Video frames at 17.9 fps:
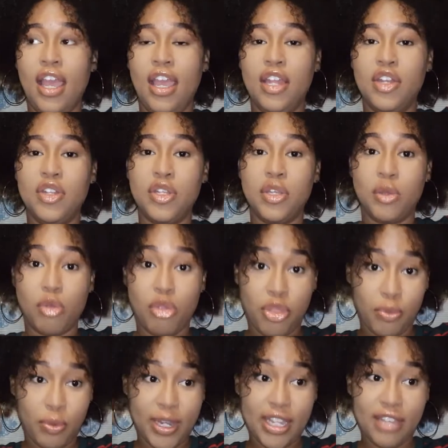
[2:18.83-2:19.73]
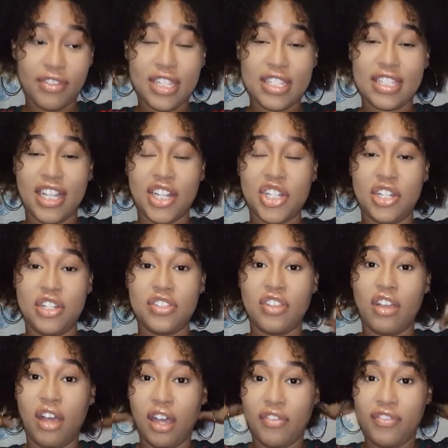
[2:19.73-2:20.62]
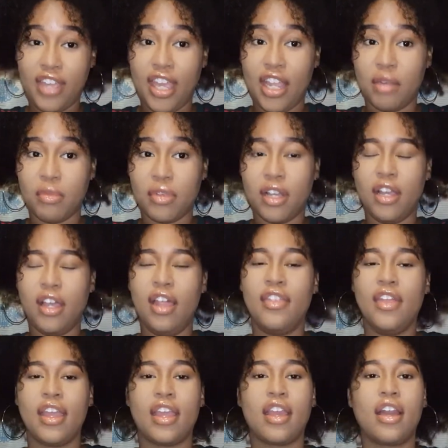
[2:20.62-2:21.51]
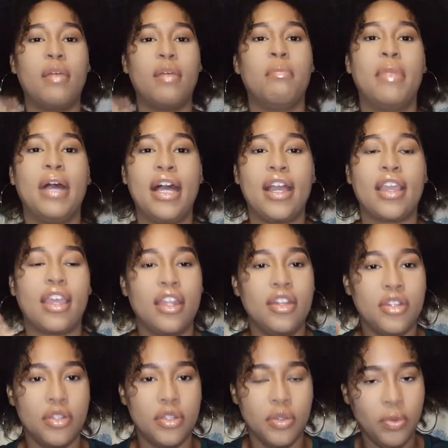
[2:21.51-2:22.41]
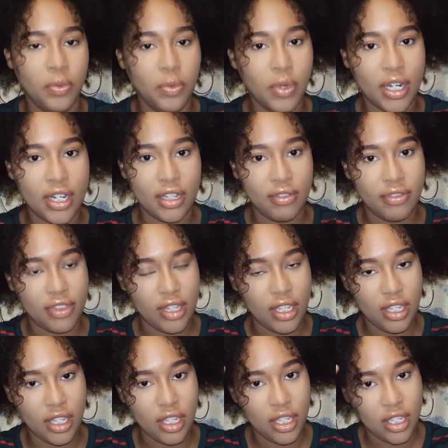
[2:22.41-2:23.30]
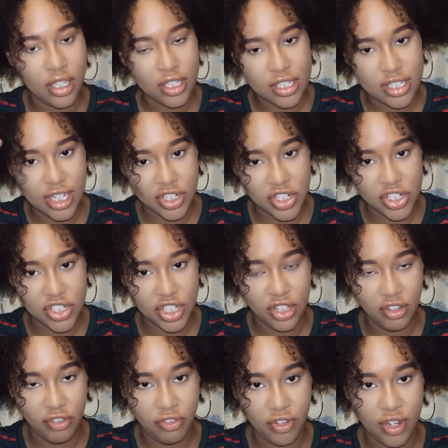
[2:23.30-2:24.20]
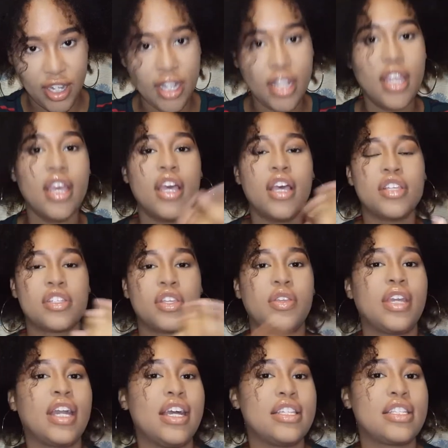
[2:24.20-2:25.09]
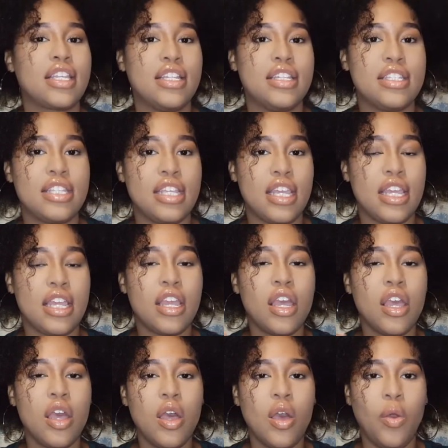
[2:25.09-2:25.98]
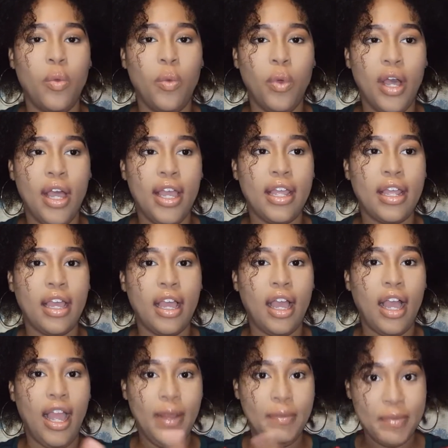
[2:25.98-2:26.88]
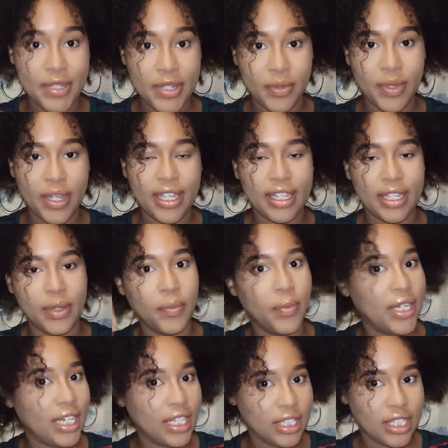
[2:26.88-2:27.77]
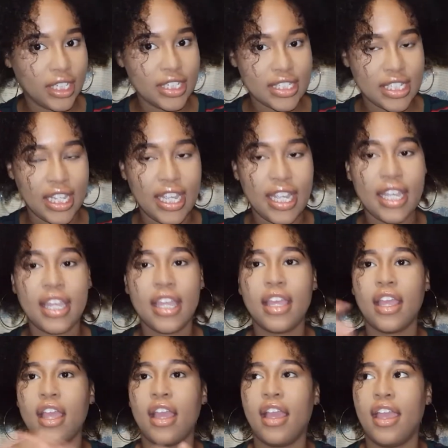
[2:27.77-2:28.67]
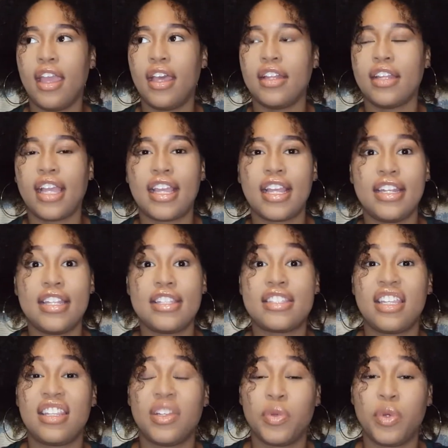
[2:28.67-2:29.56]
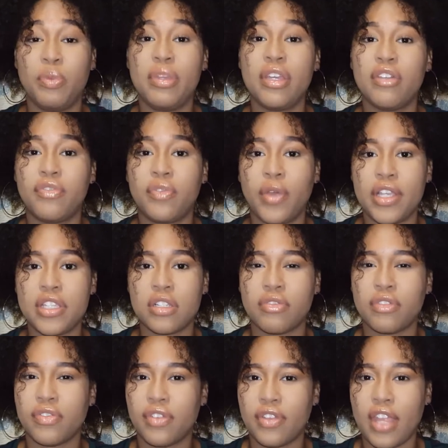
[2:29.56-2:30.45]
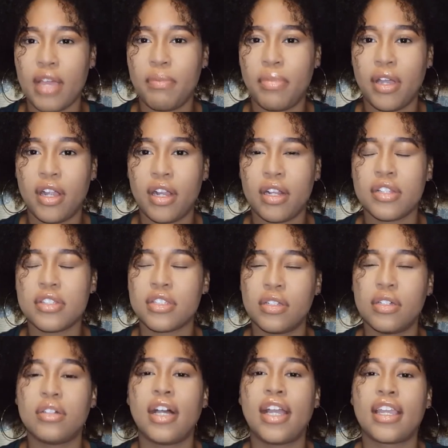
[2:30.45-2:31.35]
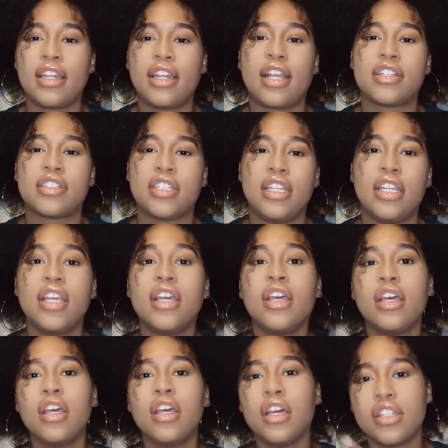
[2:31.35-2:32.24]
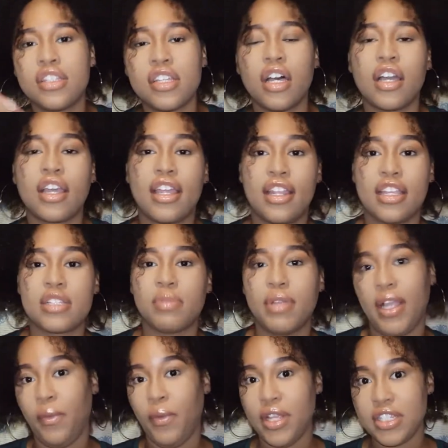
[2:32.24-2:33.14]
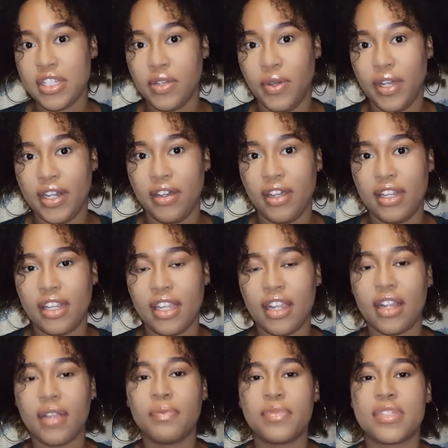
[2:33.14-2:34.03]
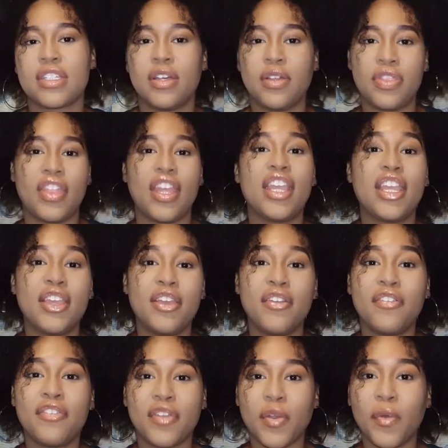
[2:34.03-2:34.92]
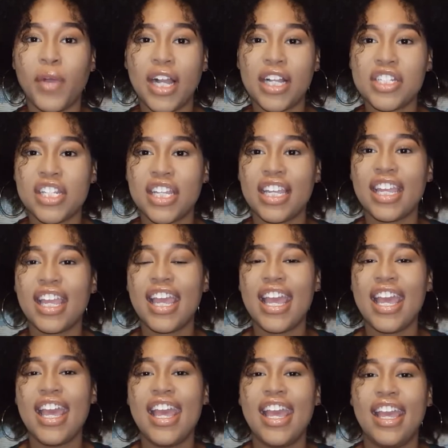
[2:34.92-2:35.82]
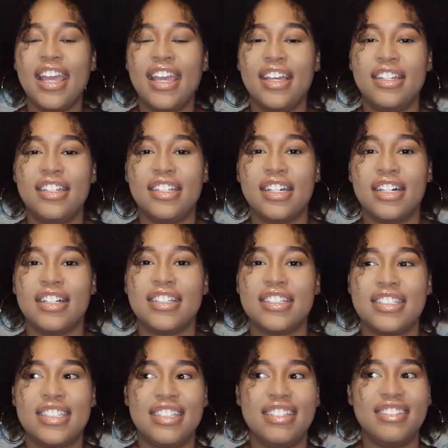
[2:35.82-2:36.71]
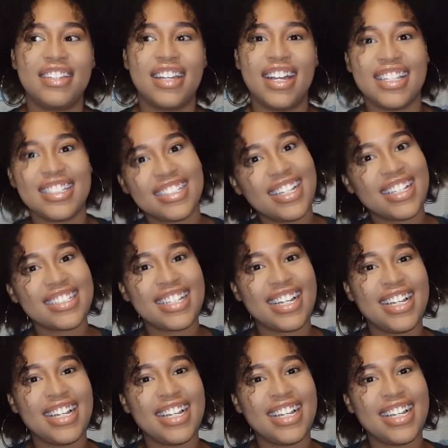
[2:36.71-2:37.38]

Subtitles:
and do 3 of the sections off camera, and then come back and do 1 of the sections in the front so you guys can see what I'm doing and what it looks like. And like I did say, there will be a voiceover for that part, so I can actually talk and explain what's going on there. So thank you for watching, and I'll see you guys next